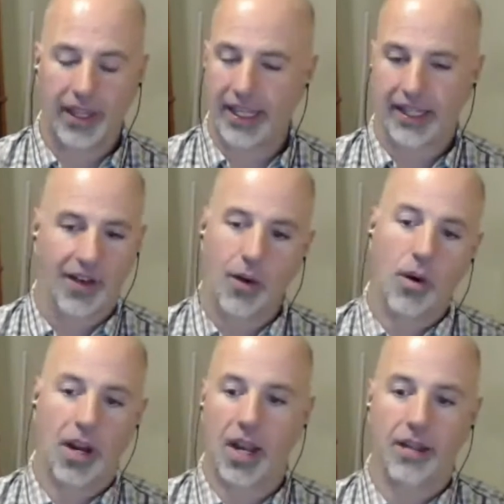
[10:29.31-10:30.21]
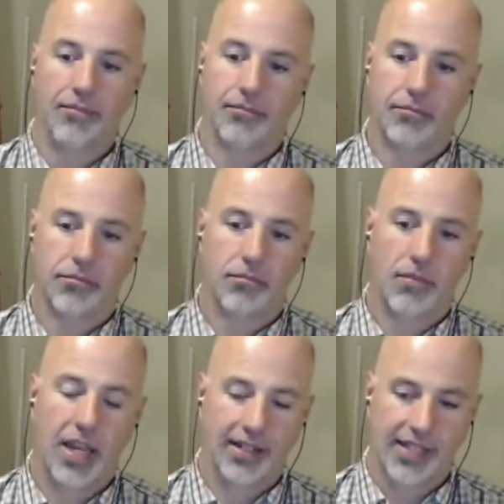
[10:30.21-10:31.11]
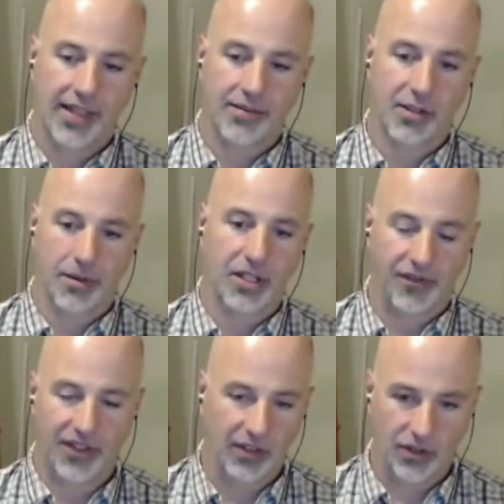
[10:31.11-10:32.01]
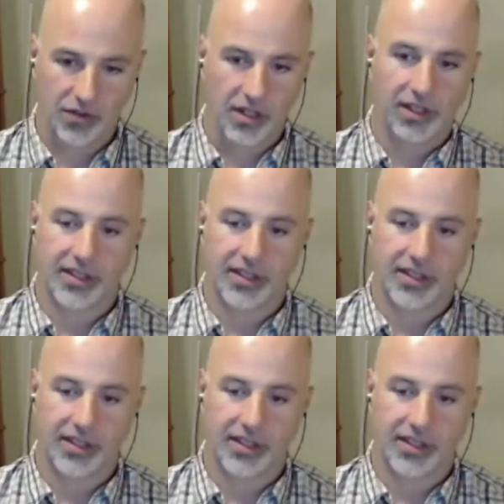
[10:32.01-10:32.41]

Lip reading: Like if I want to, and it's not so much the physical struggle,